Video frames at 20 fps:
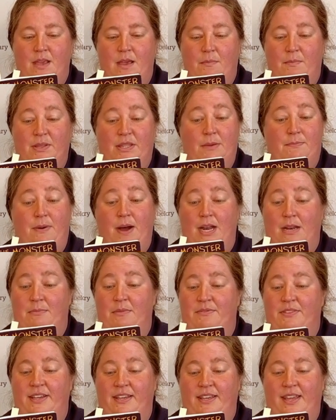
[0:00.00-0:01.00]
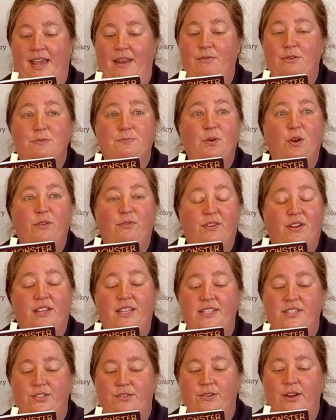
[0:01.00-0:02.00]
but the bottom of the can was perfectly
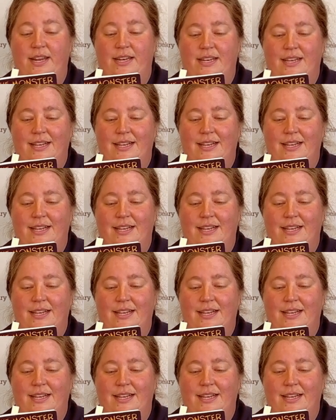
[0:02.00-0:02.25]
straight.